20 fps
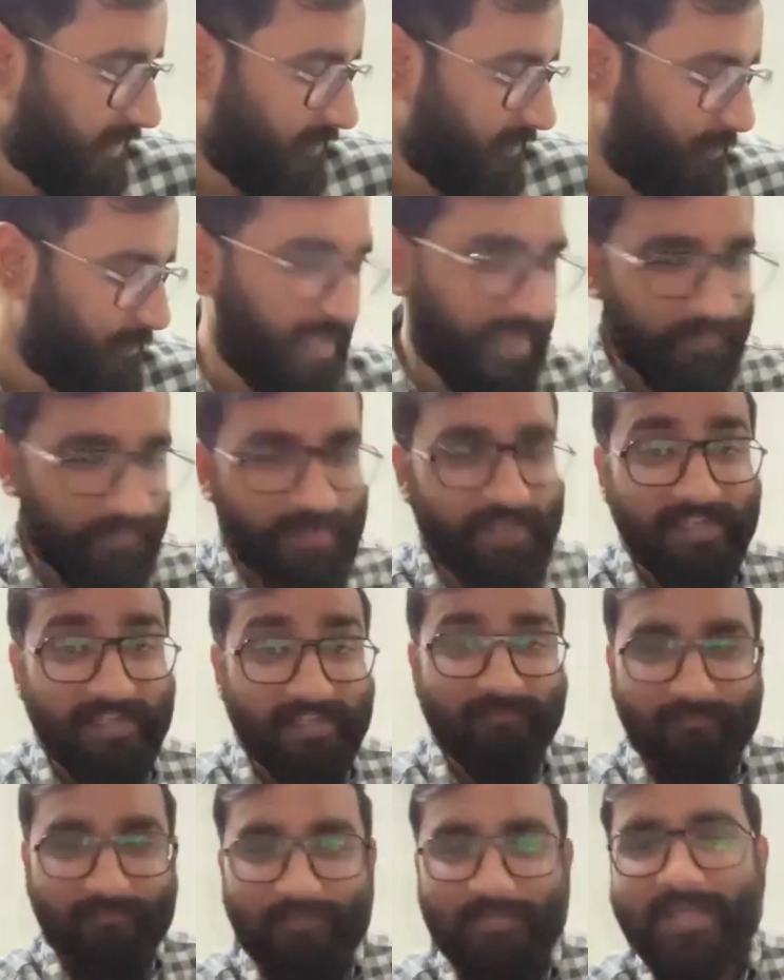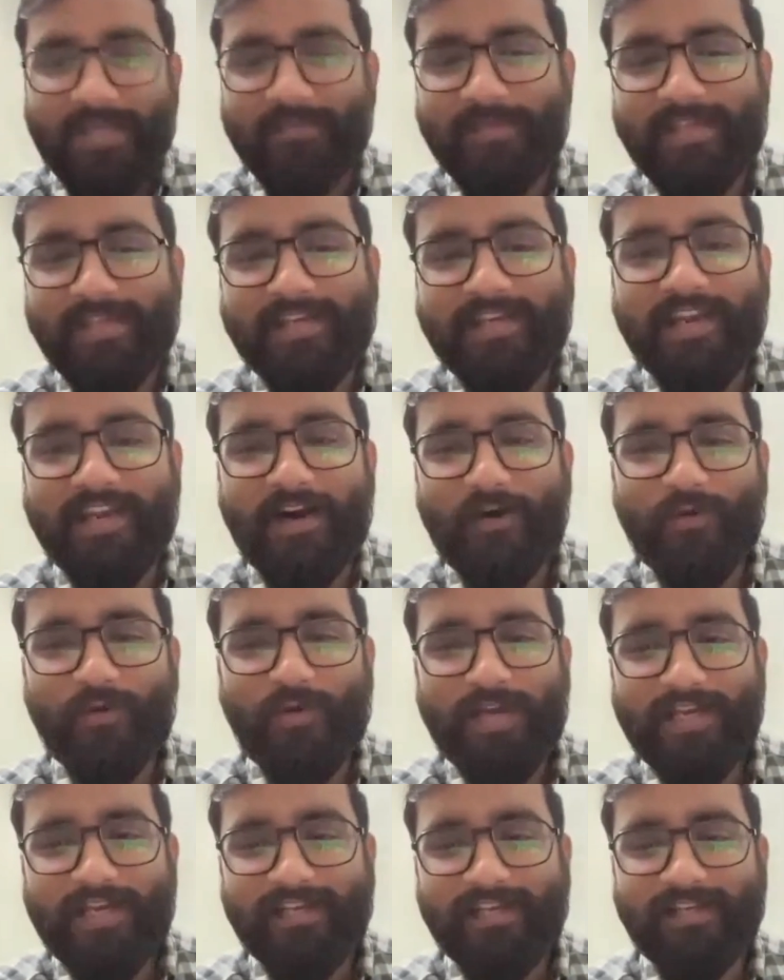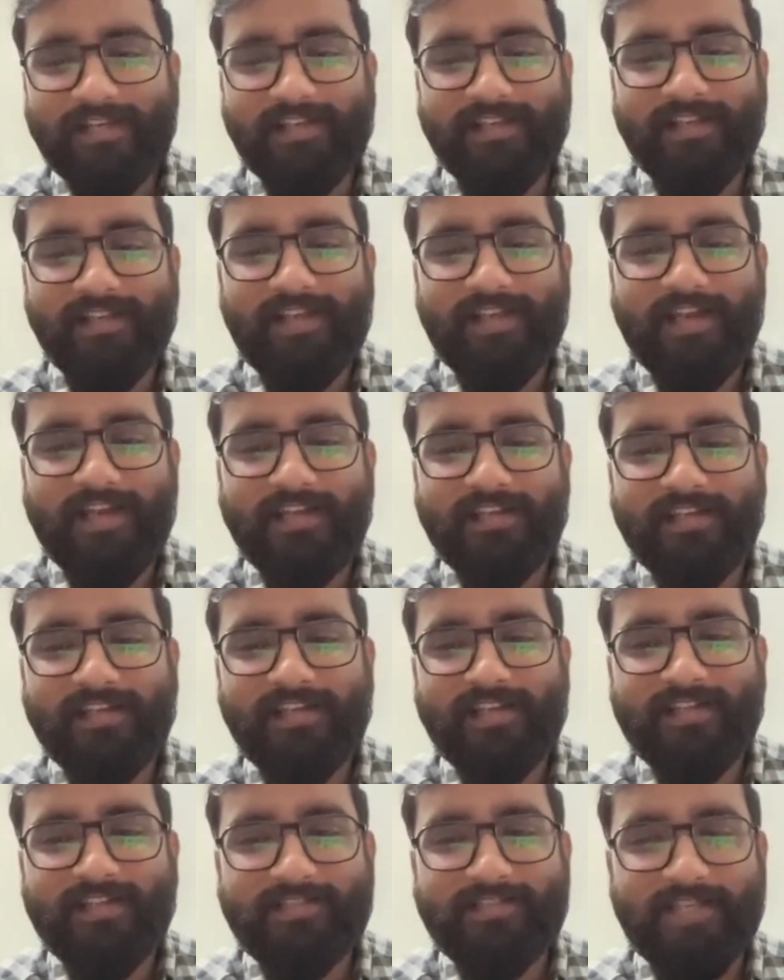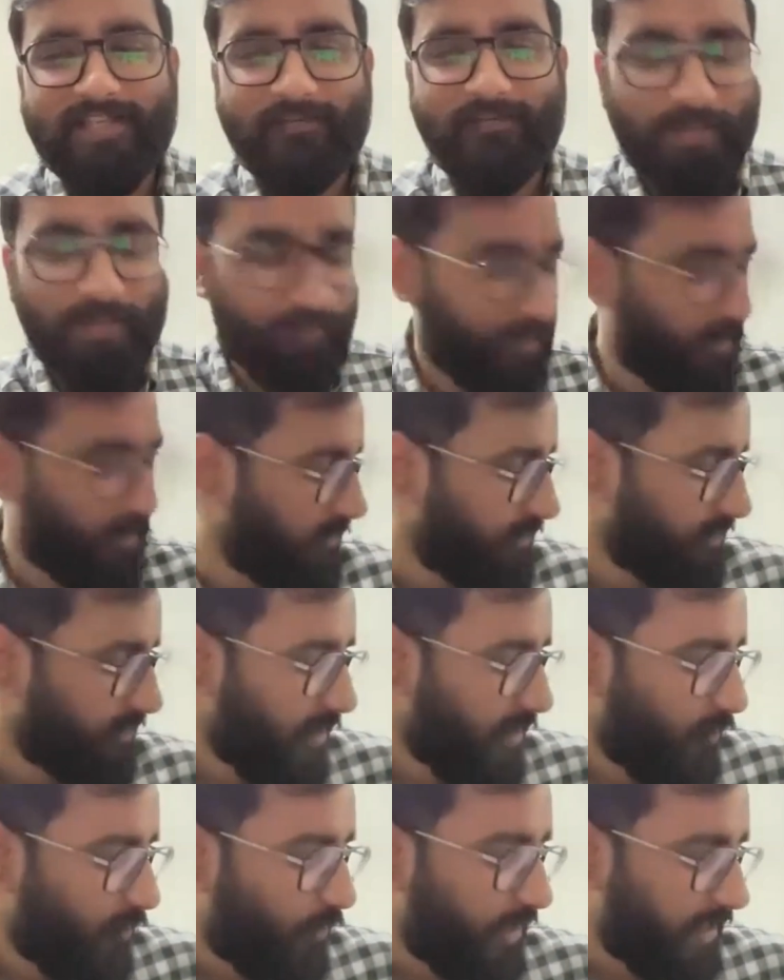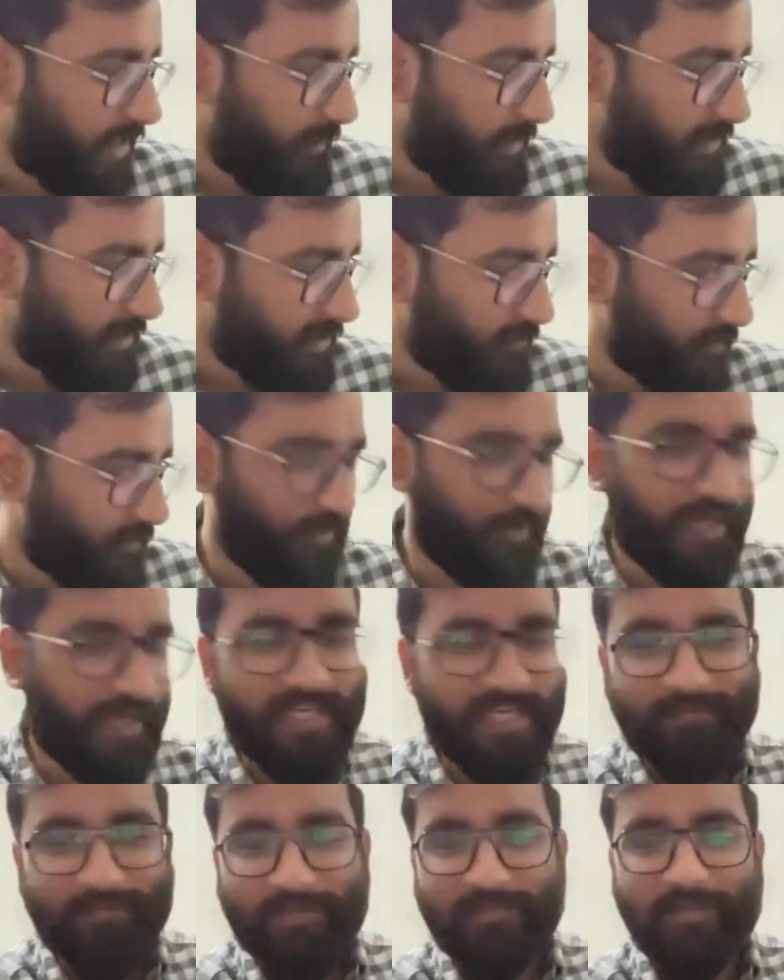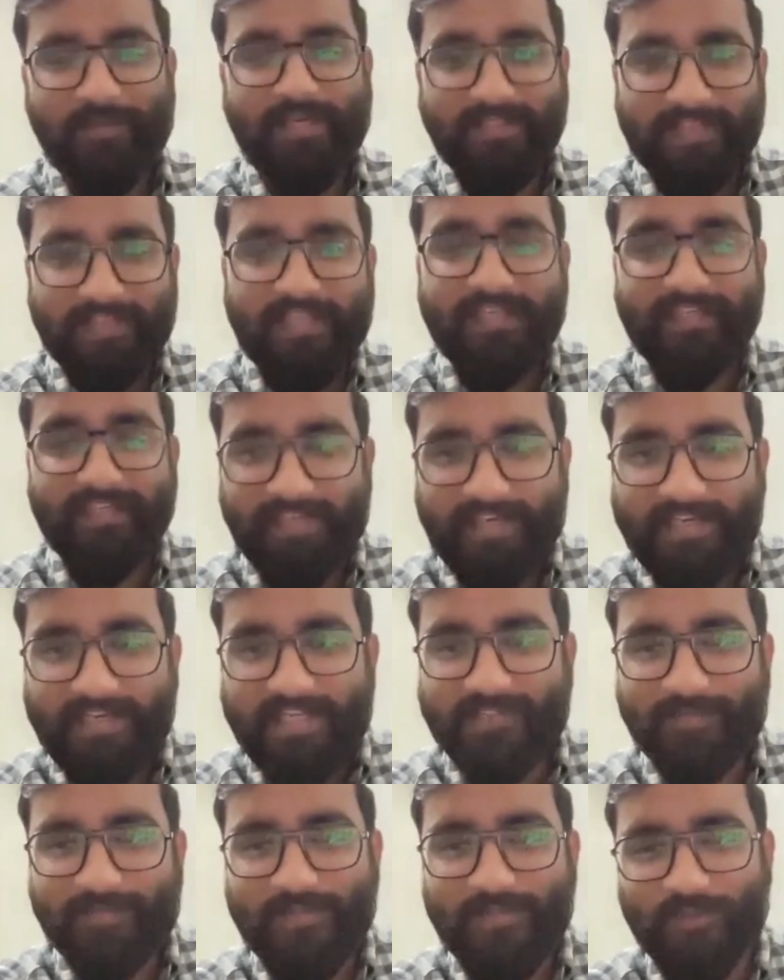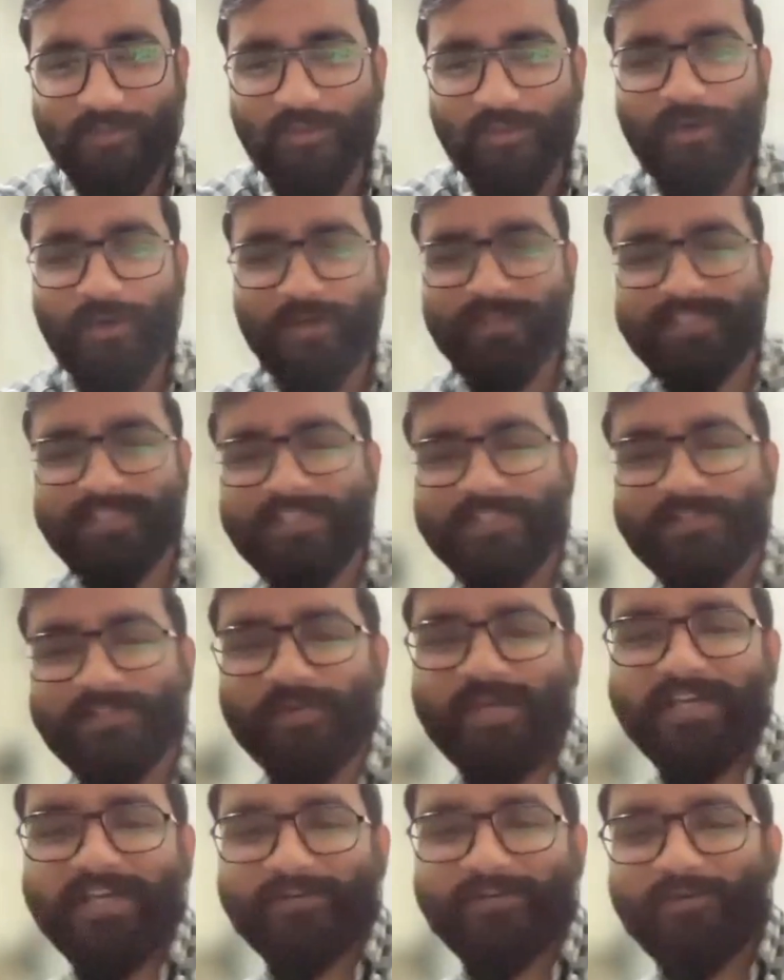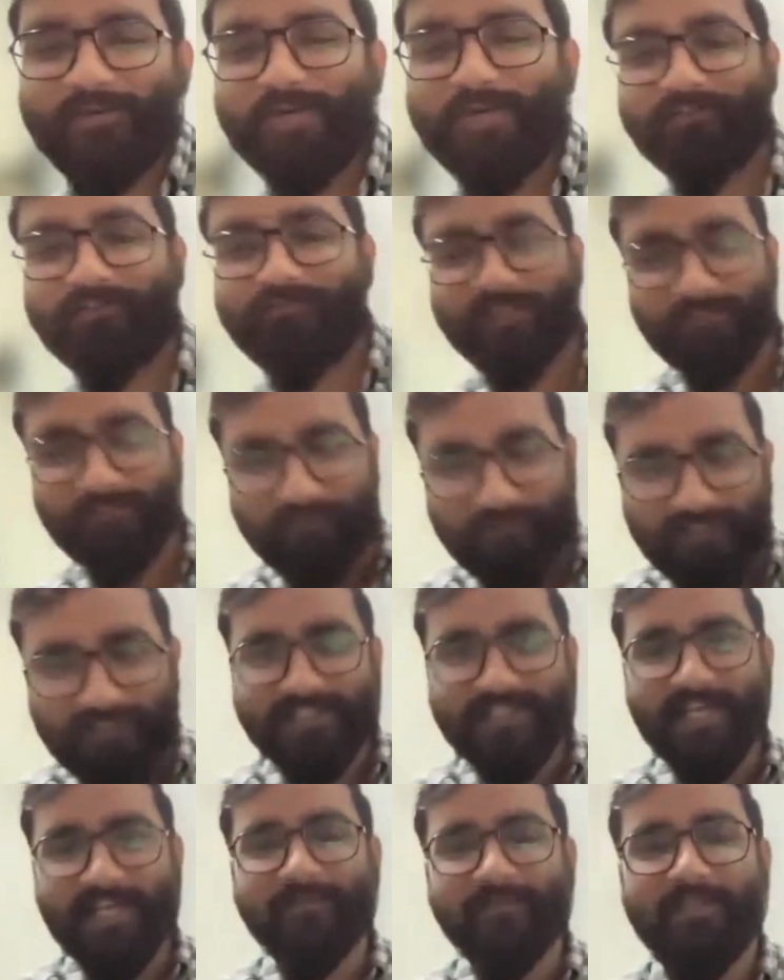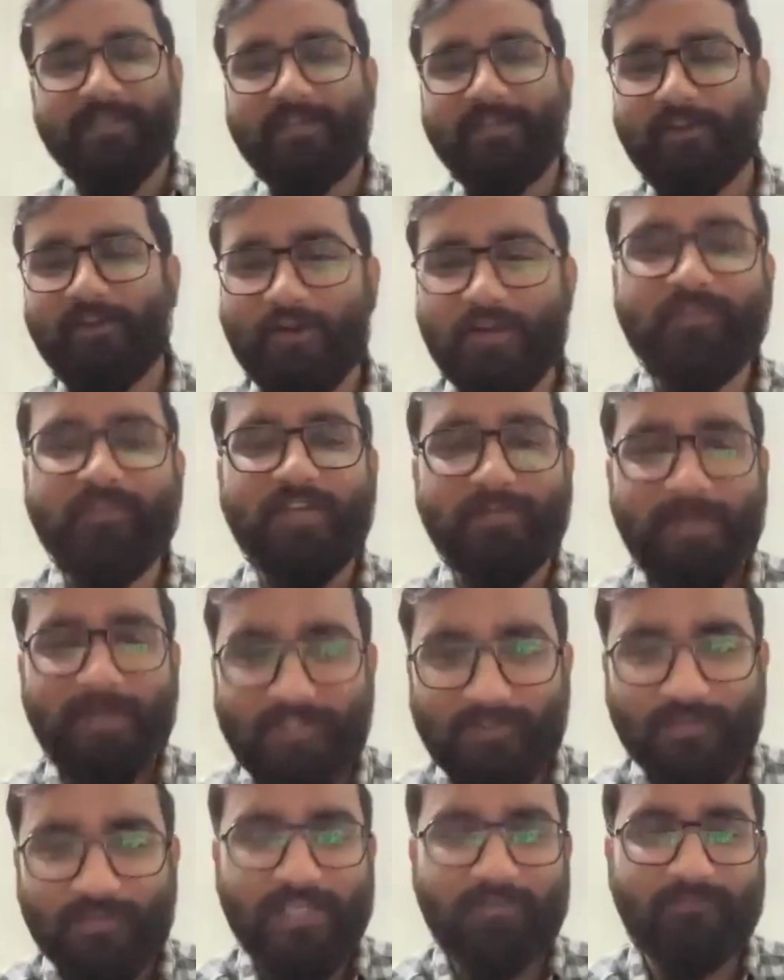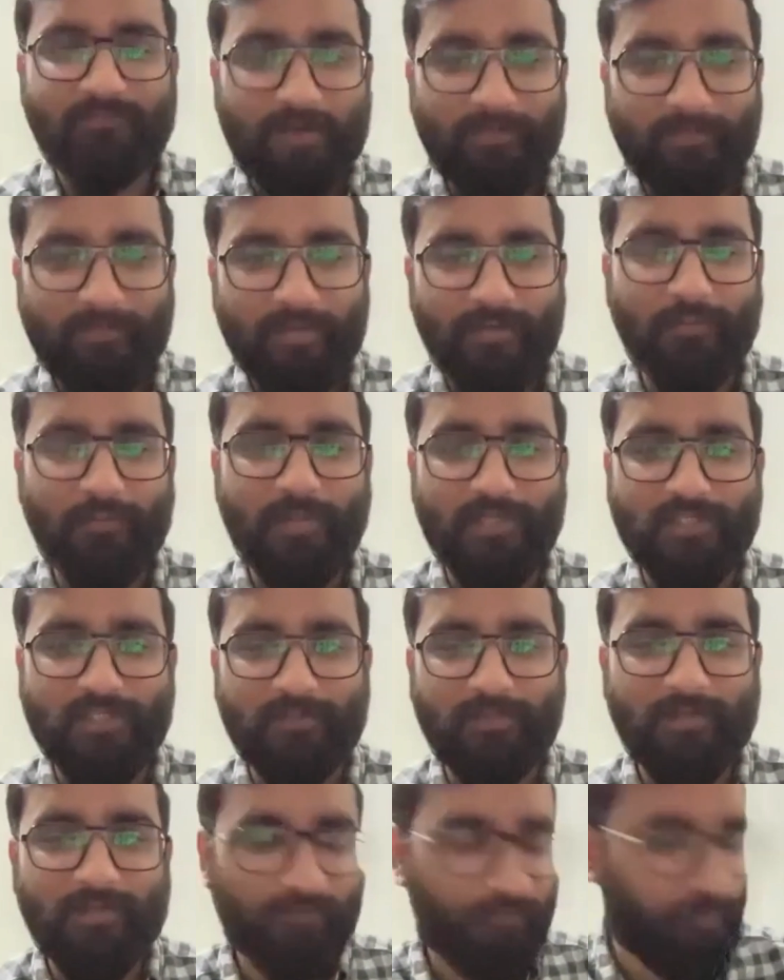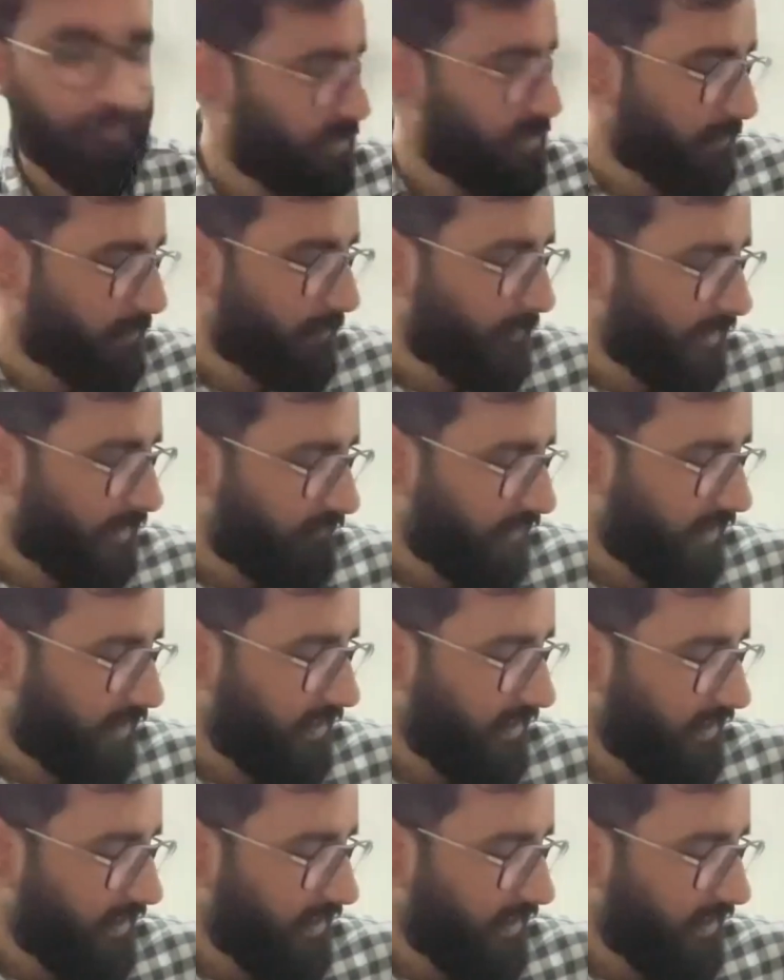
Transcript: Maybe now I'll sit back, because what happens is when you write a paper and then it has been so long since you wrote it for the first time, there are a lot of debates which have come into picture. Because, for example, if